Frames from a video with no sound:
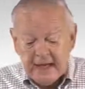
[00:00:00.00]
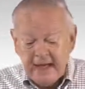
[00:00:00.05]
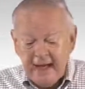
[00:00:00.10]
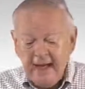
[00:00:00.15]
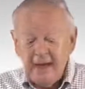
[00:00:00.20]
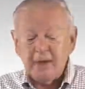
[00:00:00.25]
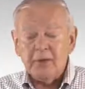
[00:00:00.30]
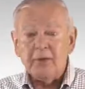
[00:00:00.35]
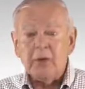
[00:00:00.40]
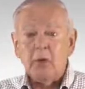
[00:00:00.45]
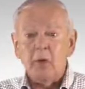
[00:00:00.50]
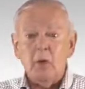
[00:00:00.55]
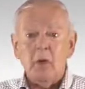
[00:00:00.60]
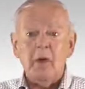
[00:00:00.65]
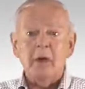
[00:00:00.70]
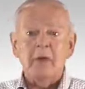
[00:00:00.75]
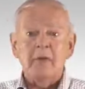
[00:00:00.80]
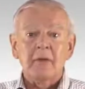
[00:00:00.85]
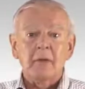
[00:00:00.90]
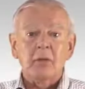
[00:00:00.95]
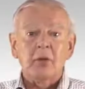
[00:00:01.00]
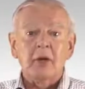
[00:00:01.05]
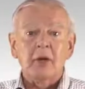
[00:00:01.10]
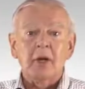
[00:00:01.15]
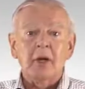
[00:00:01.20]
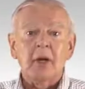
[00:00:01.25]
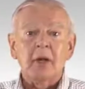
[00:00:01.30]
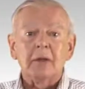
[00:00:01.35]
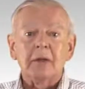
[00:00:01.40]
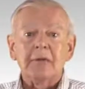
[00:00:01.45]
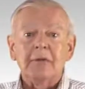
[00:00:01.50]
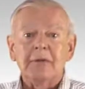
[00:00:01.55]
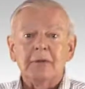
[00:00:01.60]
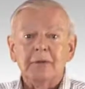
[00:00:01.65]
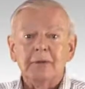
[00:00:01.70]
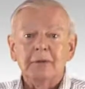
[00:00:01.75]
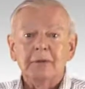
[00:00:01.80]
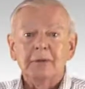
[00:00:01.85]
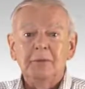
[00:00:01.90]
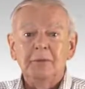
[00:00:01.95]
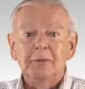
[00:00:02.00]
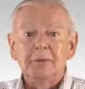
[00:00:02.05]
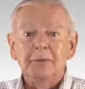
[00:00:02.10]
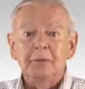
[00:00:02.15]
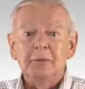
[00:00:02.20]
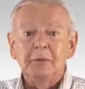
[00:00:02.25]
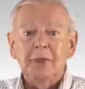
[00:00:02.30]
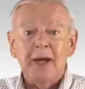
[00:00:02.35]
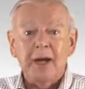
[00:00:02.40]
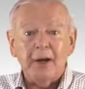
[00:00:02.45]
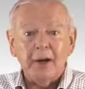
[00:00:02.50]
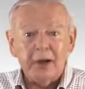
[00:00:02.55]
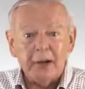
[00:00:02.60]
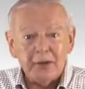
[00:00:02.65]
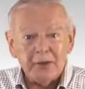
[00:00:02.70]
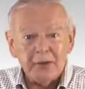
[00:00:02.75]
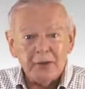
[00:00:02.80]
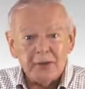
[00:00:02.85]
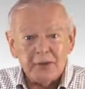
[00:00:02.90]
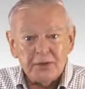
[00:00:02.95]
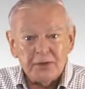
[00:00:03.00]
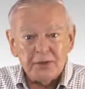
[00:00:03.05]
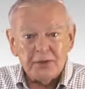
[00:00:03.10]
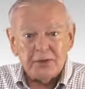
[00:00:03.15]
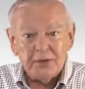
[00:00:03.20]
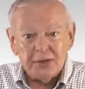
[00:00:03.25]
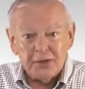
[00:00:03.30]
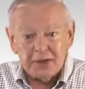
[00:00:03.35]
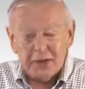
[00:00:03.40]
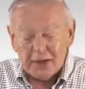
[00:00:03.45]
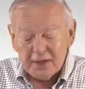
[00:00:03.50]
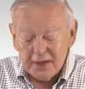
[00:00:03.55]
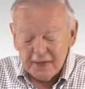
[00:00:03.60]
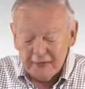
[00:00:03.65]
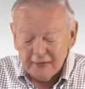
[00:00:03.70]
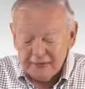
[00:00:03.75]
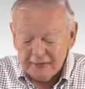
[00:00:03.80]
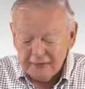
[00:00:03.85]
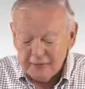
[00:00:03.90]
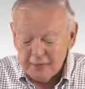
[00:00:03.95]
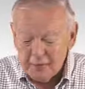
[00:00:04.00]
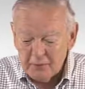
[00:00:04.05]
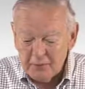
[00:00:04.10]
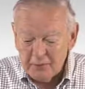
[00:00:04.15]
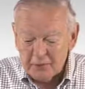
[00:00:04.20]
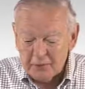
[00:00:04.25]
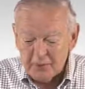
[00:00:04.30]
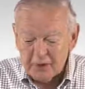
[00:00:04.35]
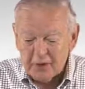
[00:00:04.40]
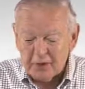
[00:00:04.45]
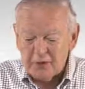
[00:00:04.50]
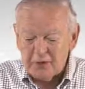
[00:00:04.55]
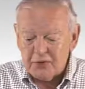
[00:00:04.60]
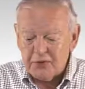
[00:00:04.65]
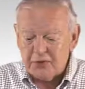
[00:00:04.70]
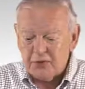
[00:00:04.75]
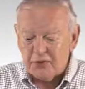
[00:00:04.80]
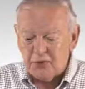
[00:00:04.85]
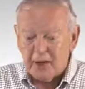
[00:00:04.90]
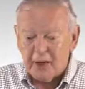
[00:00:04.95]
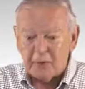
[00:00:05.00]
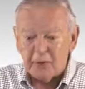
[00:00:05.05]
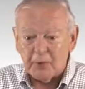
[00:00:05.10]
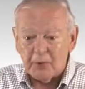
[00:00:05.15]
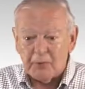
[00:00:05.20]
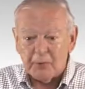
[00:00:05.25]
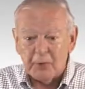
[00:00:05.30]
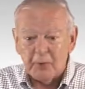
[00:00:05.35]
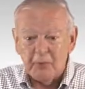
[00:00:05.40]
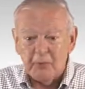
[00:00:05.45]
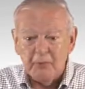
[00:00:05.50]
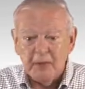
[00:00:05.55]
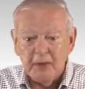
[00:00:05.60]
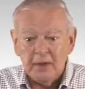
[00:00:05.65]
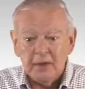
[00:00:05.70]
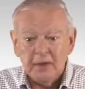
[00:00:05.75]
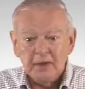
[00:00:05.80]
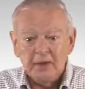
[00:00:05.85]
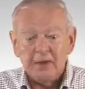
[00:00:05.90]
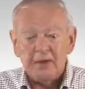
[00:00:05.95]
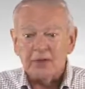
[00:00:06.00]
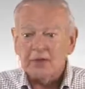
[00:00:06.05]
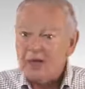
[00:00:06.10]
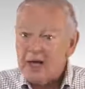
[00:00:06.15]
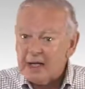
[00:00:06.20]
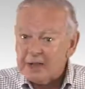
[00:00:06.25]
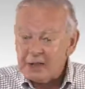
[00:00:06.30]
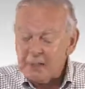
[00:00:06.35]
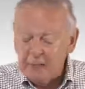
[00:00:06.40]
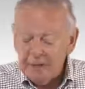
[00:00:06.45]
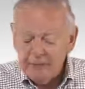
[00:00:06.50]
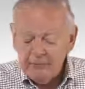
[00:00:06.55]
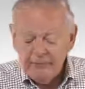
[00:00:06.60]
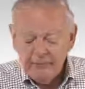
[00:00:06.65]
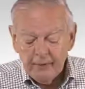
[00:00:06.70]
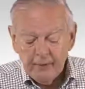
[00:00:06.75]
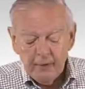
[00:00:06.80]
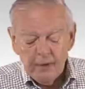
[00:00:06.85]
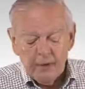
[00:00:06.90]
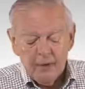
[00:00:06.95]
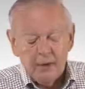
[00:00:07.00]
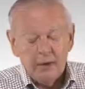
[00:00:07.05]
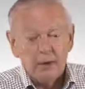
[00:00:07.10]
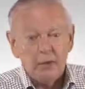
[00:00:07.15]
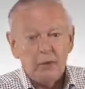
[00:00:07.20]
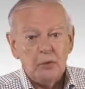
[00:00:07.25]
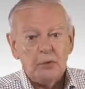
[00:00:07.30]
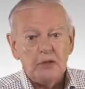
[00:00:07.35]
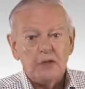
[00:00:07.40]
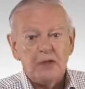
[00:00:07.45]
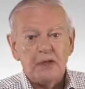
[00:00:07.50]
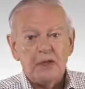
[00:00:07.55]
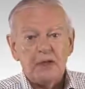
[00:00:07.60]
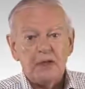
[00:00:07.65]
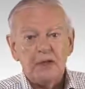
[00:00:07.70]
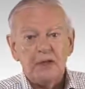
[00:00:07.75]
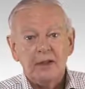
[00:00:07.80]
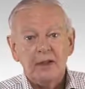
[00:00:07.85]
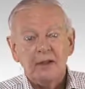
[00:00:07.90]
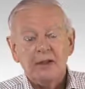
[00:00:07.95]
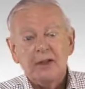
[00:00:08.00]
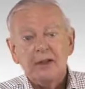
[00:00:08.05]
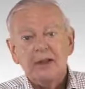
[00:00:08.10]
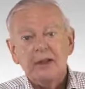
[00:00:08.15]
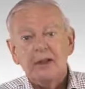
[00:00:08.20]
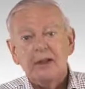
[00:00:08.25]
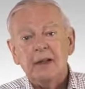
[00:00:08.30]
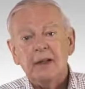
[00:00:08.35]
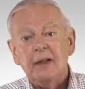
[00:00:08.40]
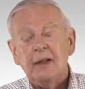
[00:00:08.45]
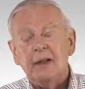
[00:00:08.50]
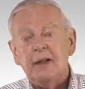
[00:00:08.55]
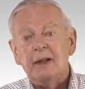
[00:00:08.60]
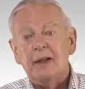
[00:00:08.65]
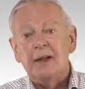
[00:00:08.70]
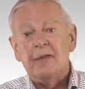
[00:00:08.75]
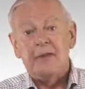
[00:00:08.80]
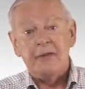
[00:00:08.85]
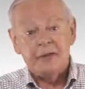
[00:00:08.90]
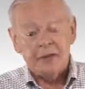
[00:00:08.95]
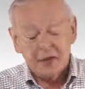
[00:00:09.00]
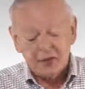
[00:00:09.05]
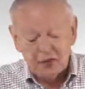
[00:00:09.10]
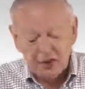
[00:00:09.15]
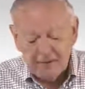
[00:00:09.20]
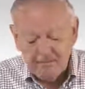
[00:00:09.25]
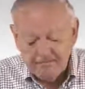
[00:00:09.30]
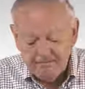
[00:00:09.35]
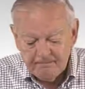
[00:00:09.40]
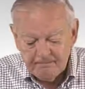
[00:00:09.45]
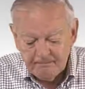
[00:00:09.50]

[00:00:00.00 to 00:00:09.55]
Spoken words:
enter one of the more colorful characters in the study of human origins, Robert Broom, a Scotsman who was a physician